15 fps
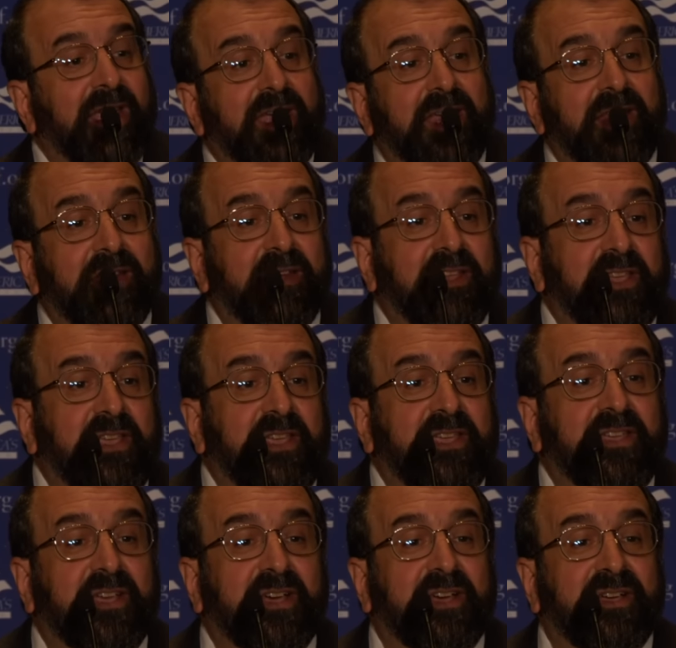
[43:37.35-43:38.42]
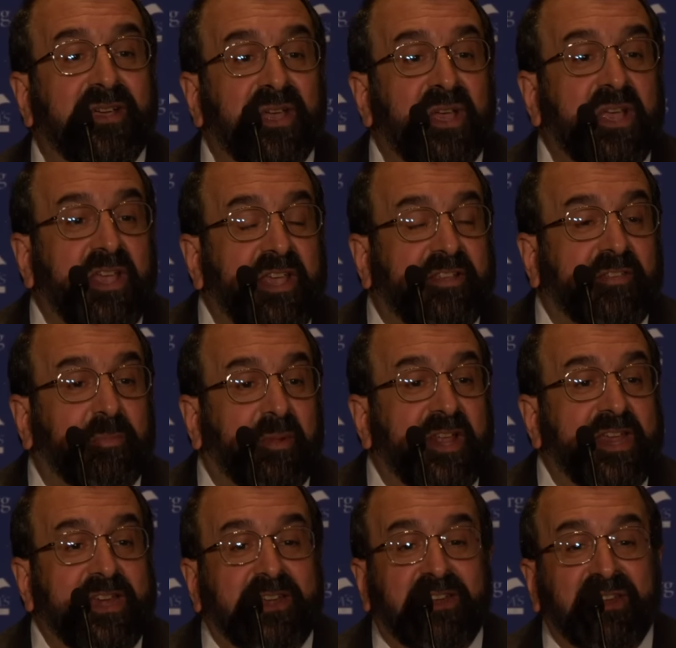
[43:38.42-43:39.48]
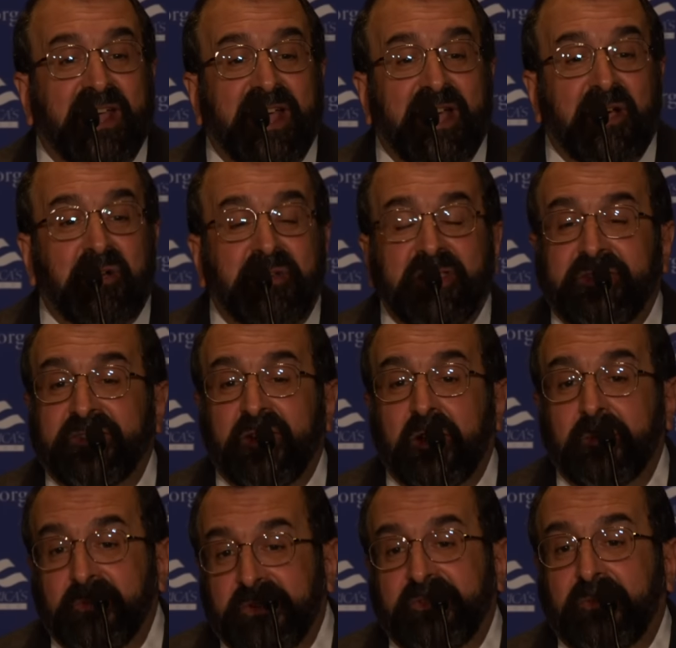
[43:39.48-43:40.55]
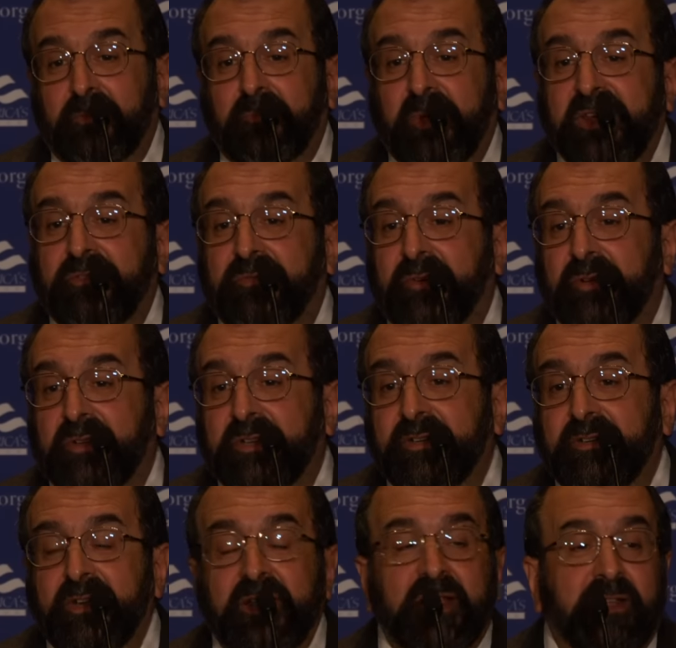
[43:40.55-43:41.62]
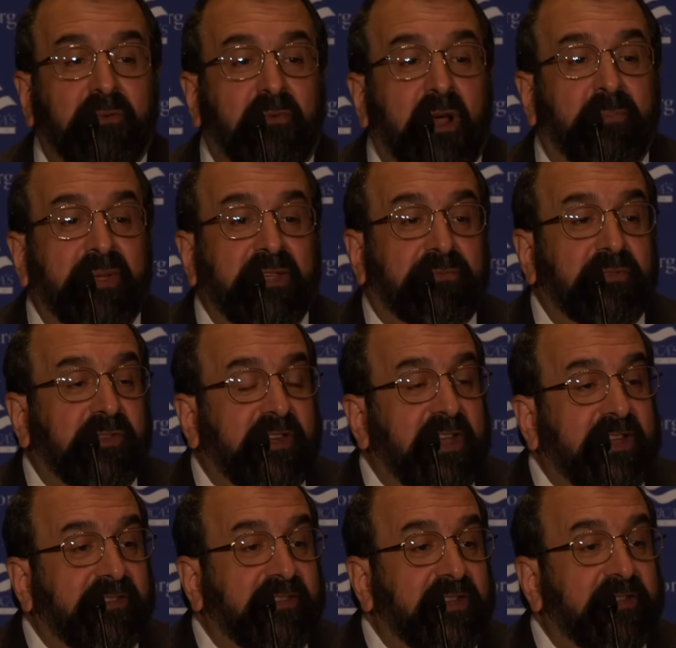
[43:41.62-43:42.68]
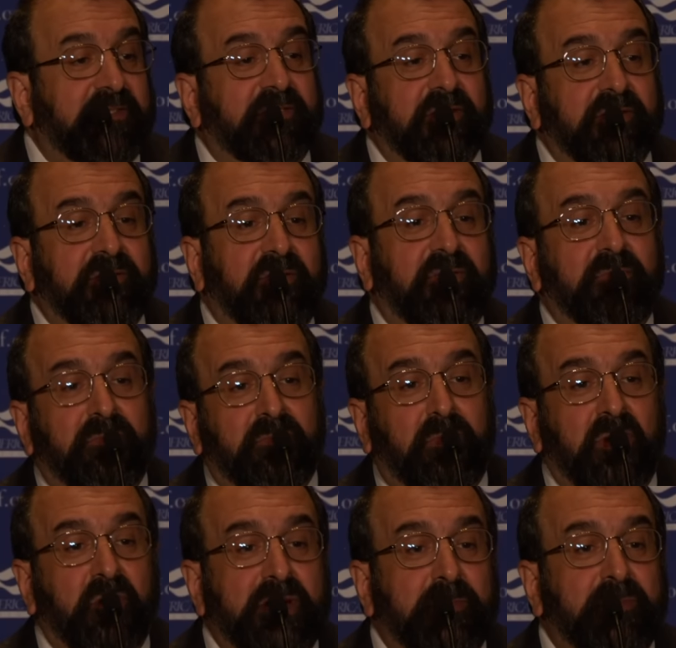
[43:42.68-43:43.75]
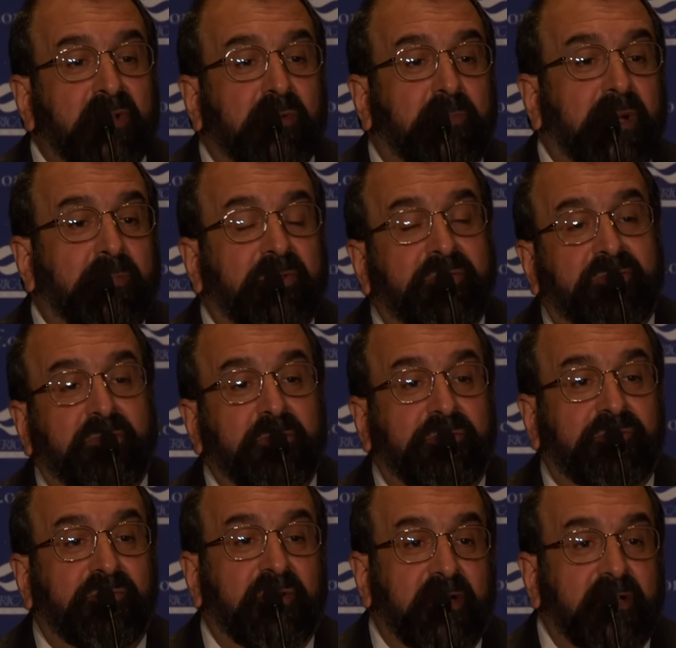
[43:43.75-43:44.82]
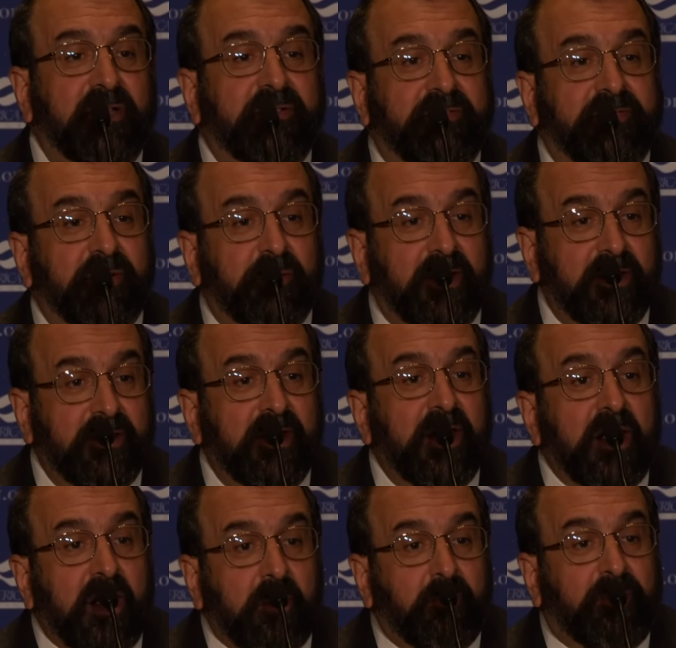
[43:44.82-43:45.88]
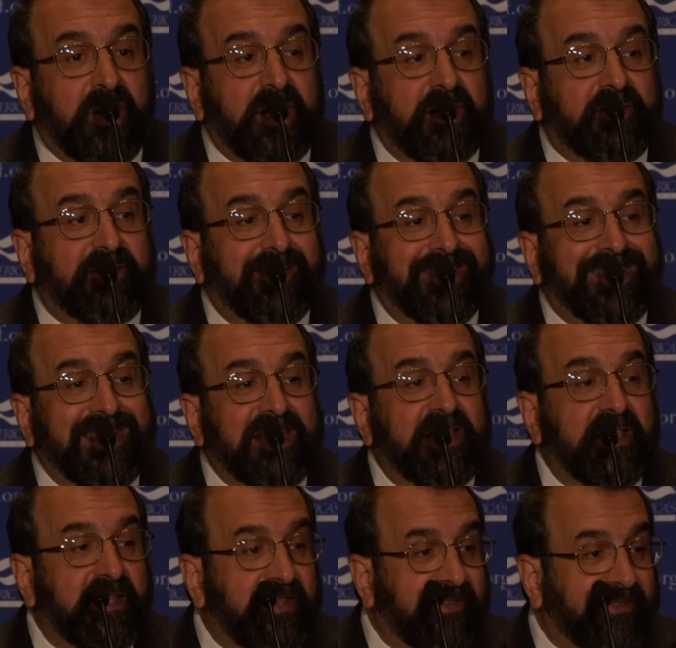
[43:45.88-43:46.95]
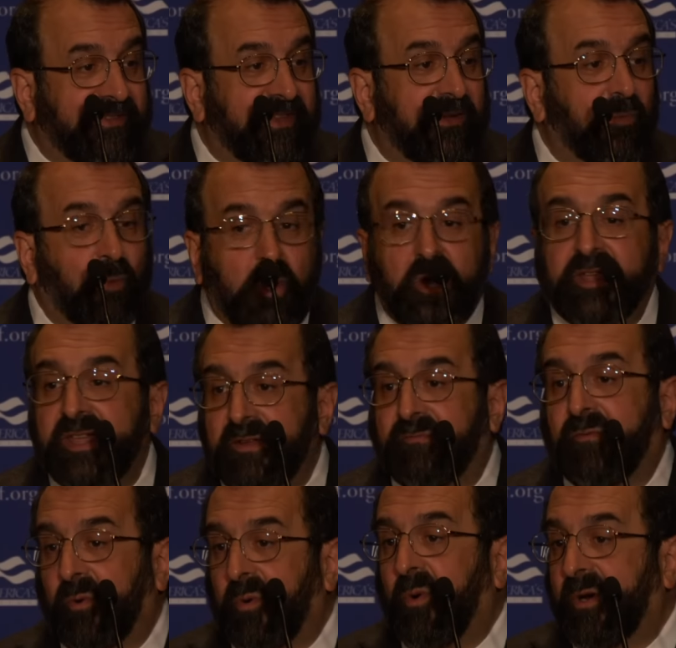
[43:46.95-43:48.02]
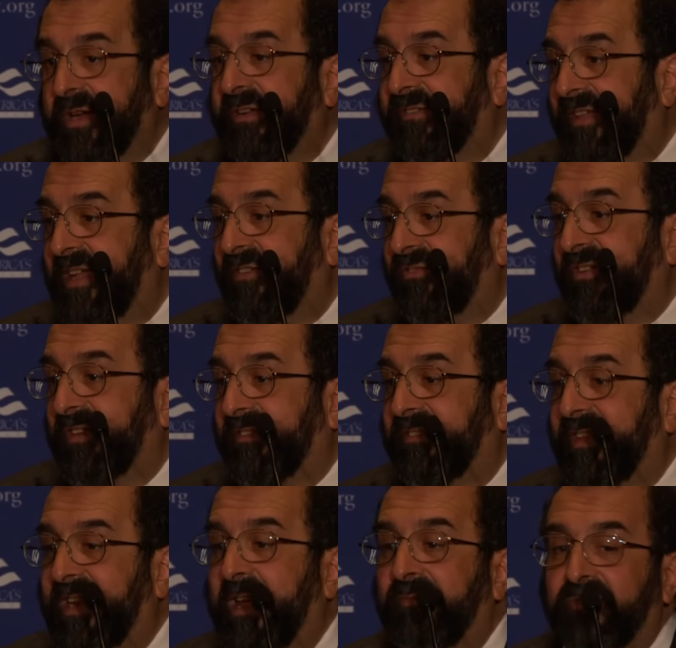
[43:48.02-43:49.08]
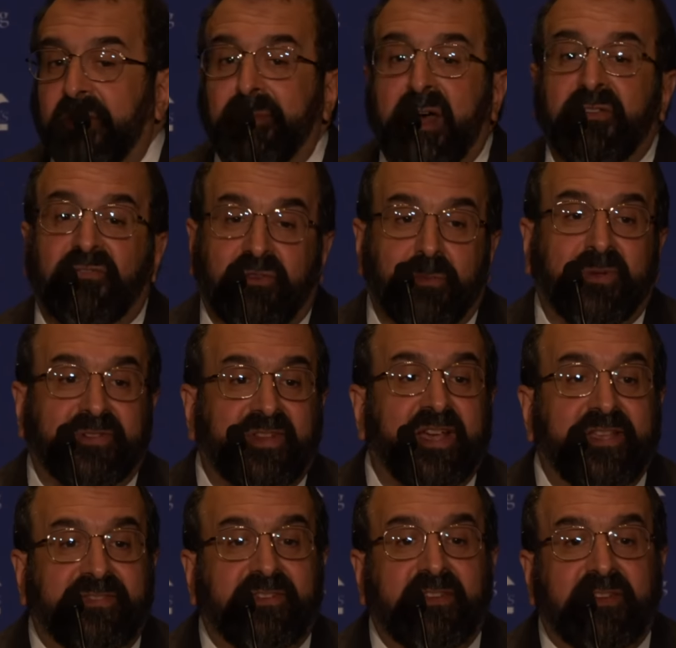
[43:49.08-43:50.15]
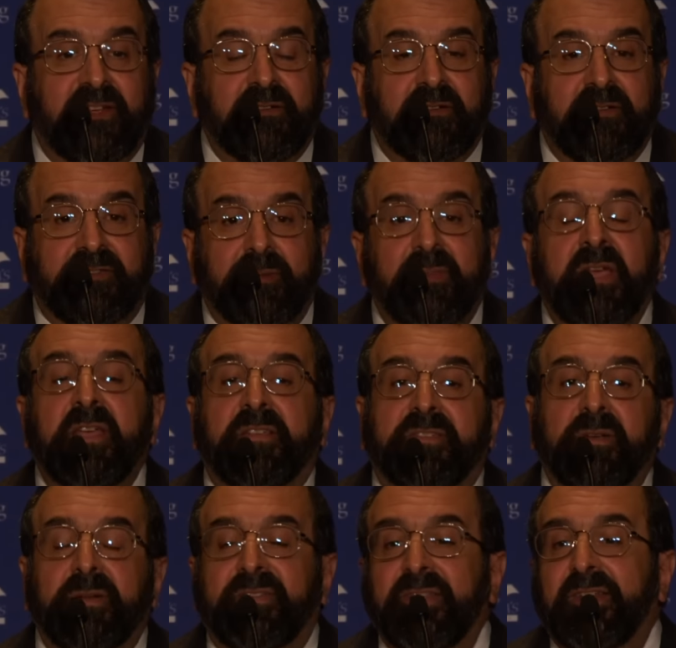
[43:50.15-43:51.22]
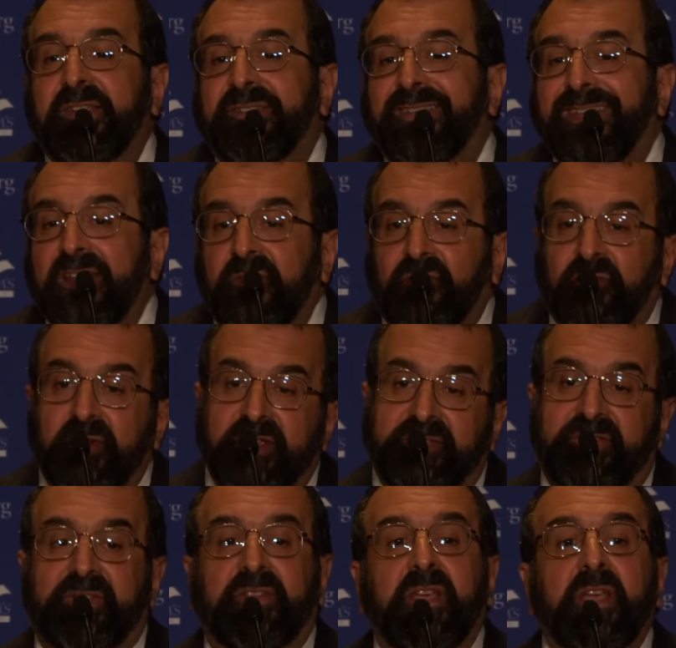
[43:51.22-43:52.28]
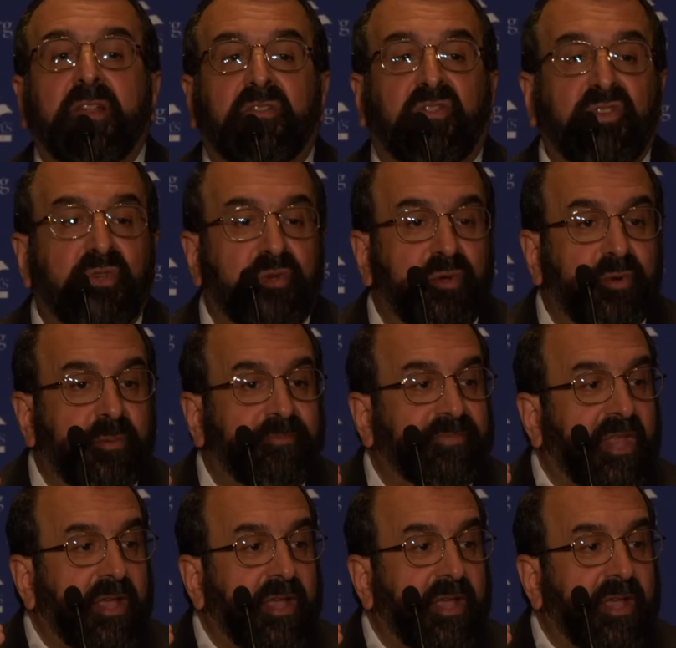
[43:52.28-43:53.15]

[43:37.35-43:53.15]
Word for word: And he uh, explained how Islam was peaceful and romping through the daisies and blowing milk bubbles through a straw and so on. But he is working for organizations that have demonstrable ties to terrorism. So it's in his interest to